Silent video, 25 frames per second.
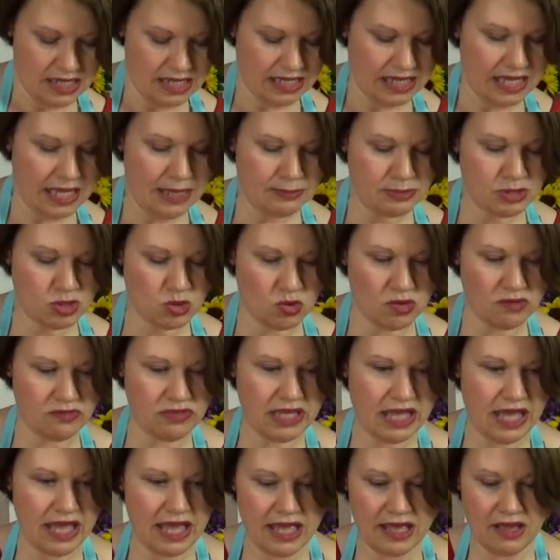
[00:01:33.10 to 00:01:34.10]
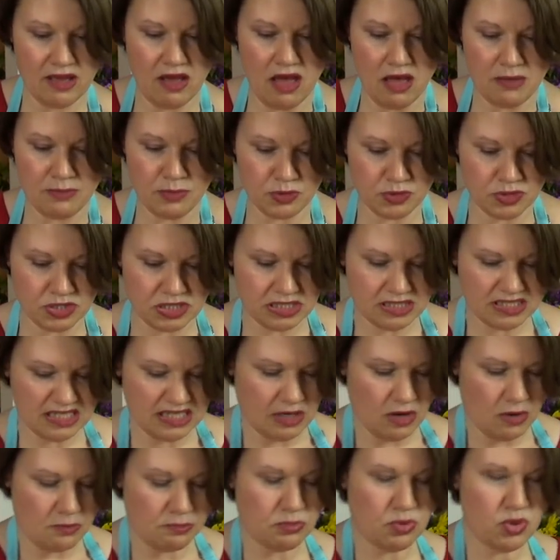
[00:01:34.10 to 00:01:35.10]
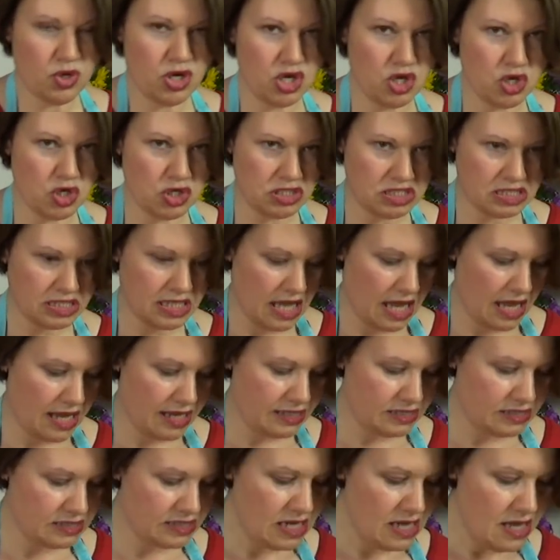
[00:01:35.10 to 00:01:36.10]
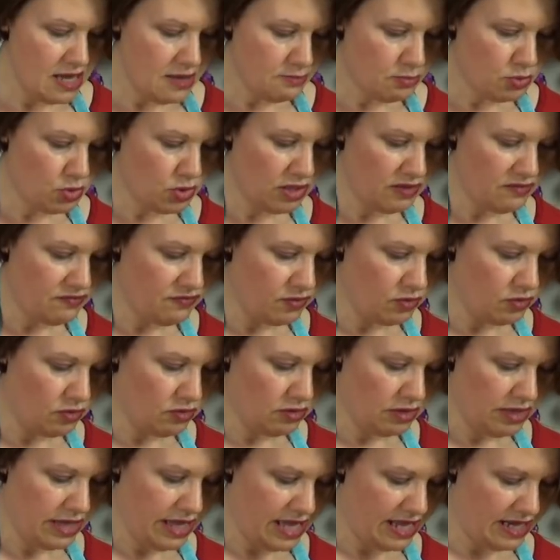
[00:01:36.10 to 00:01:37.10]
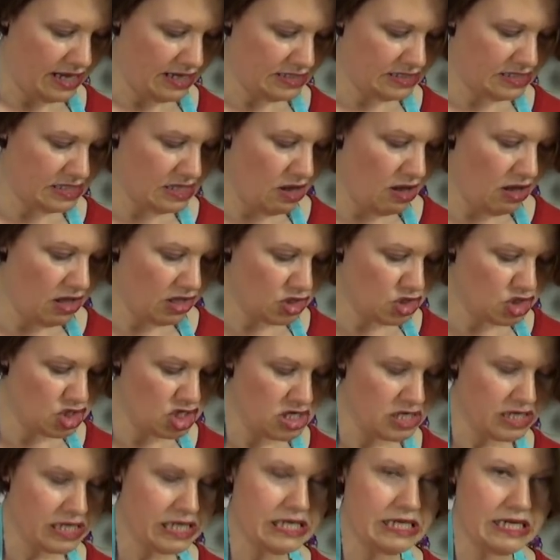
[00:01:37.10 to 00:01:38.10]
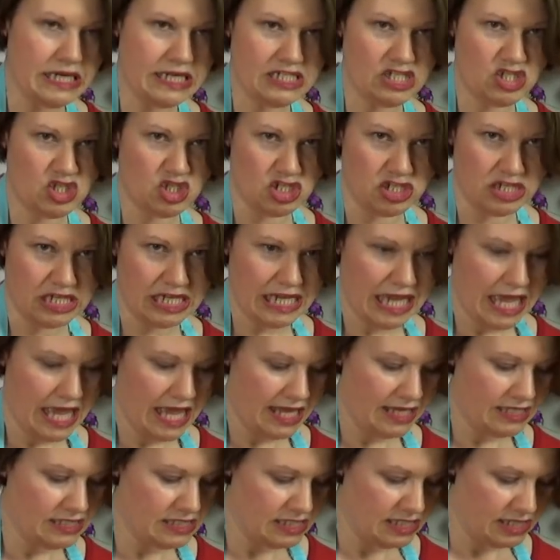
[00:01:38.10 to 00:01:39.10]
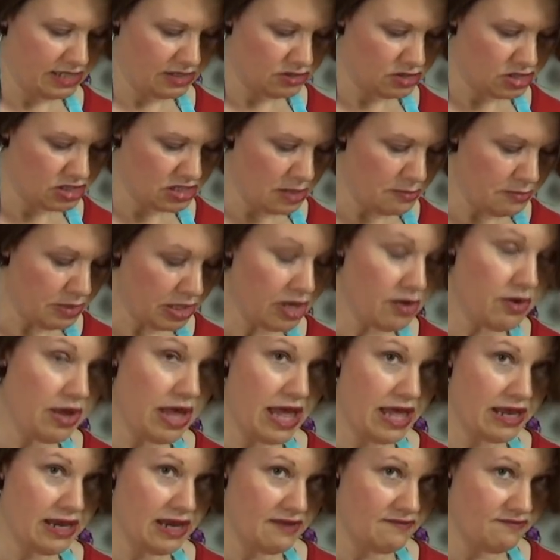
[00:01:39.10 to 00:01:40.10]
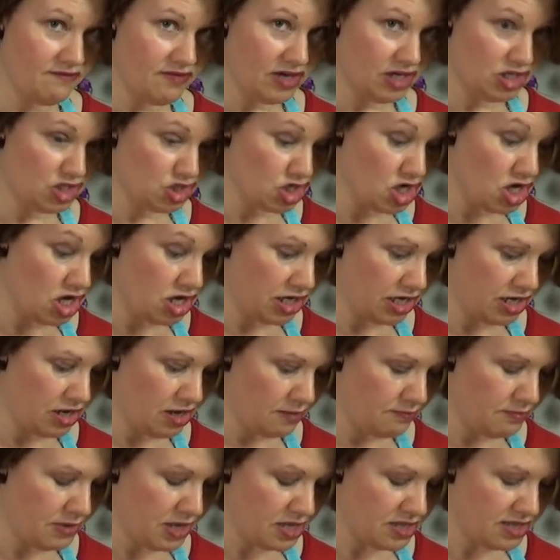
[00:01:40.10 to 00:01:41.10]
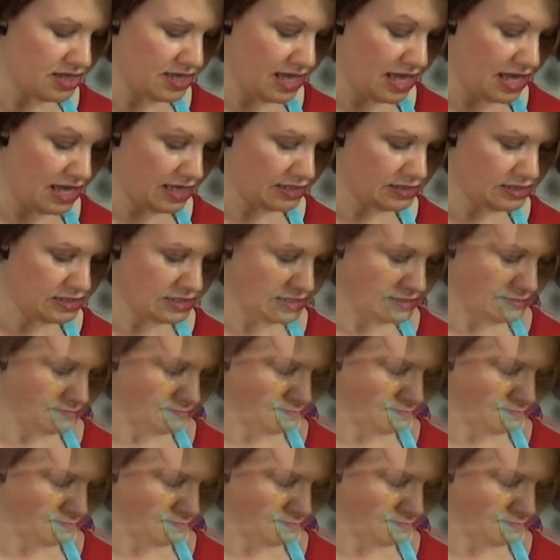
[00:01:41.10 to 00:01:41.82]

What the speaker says: It keeps sort of the egg almost, pretty good size, pretty full, and it's all nice chunky eggs in there. So I'm gonna go ahead and finish cutting up the eggs.